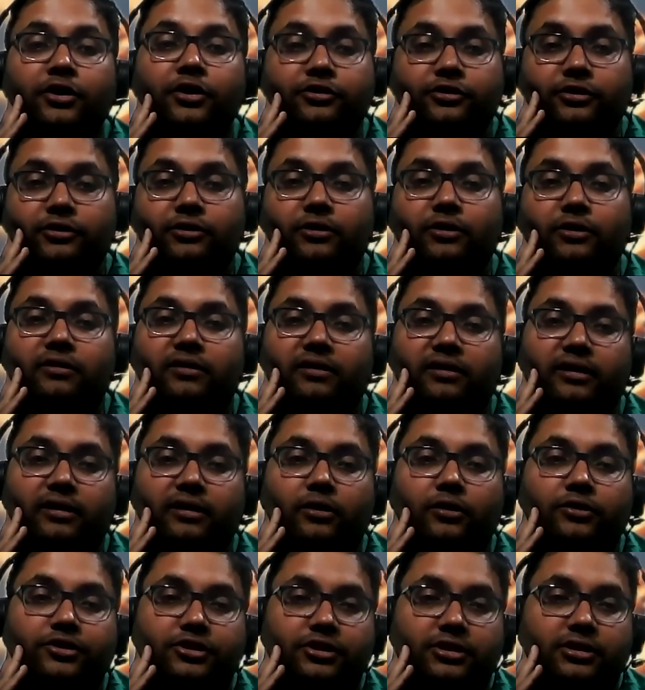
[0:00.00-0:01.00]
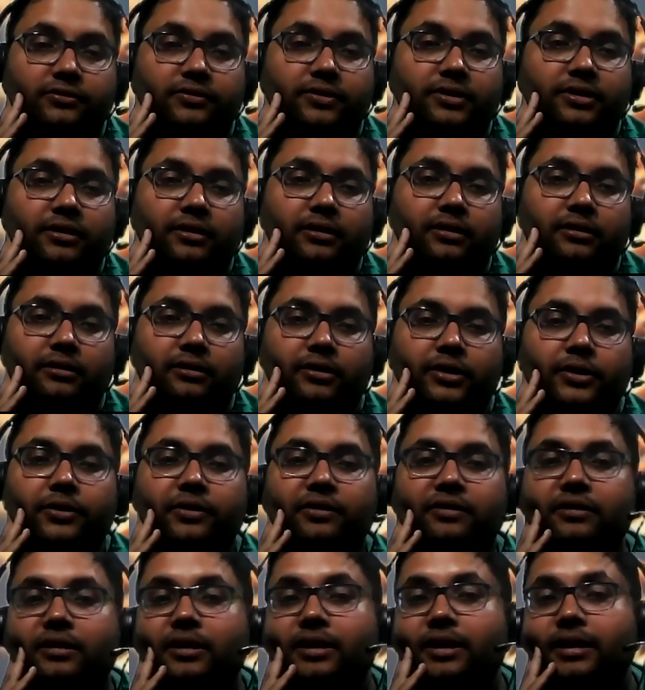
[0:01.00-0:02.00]
should not see longevity. There
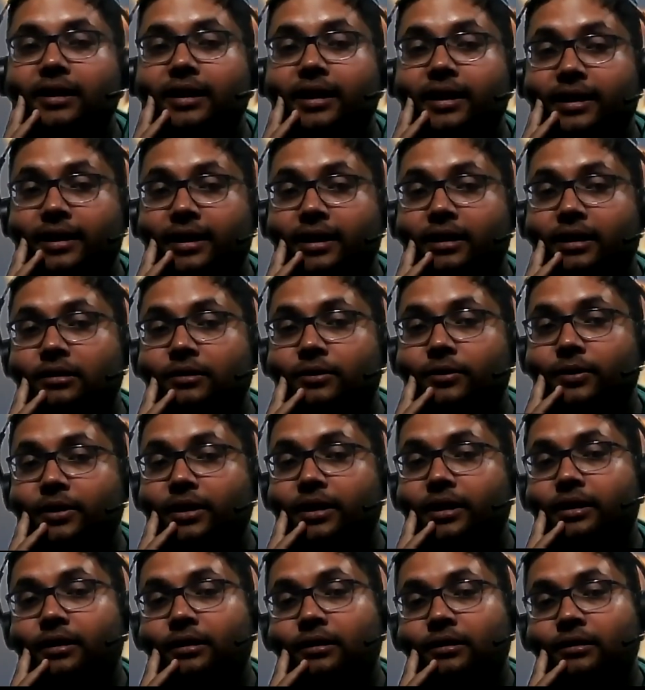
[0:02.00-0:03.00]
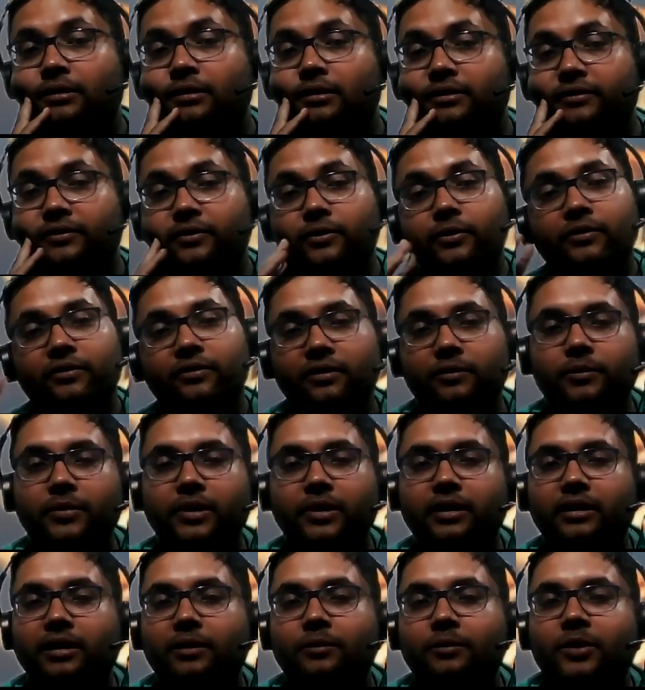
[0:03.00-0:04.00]
is nothing like that. Okay, of course, in
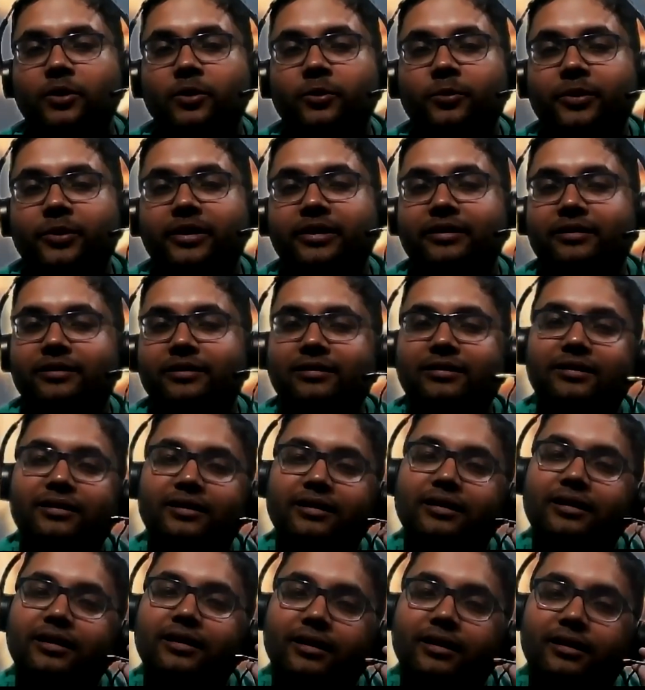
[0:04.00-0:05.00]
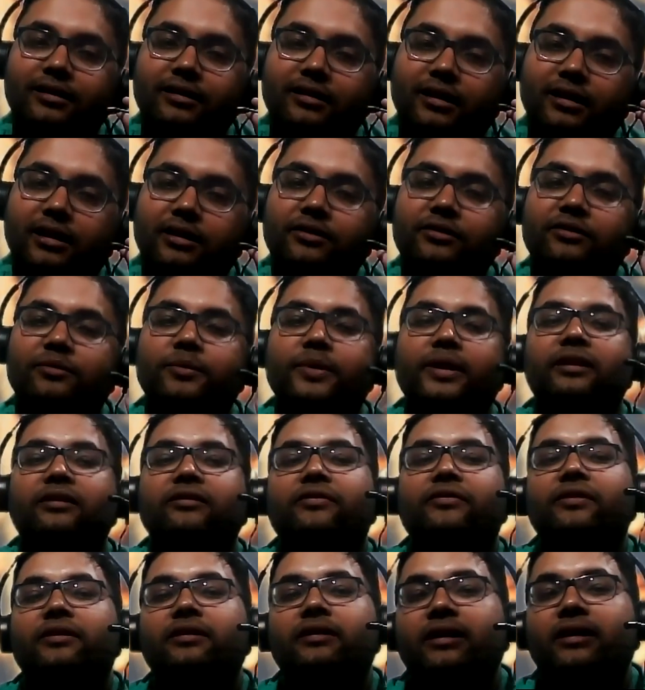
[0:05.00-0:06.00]
my humble opinion, others may
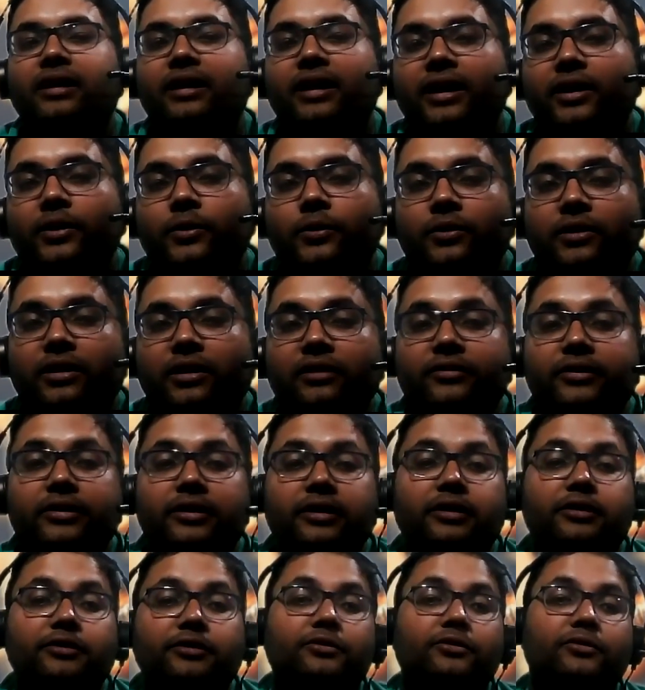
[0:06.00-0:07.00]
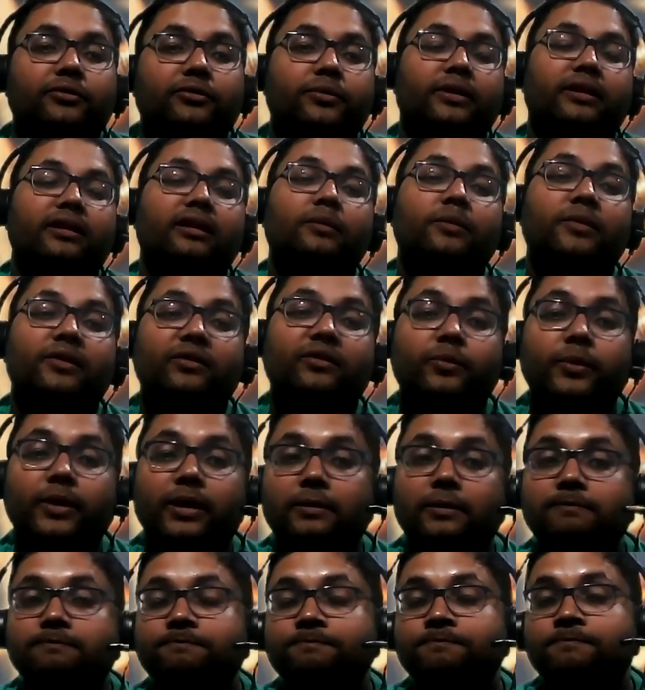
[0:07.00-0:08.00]
differ and I don't have any issues with them as
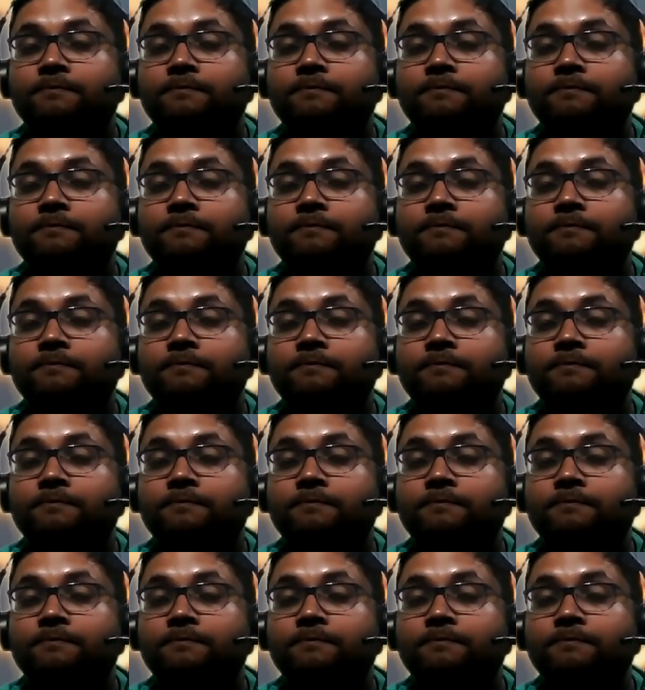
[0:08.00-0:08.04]
well.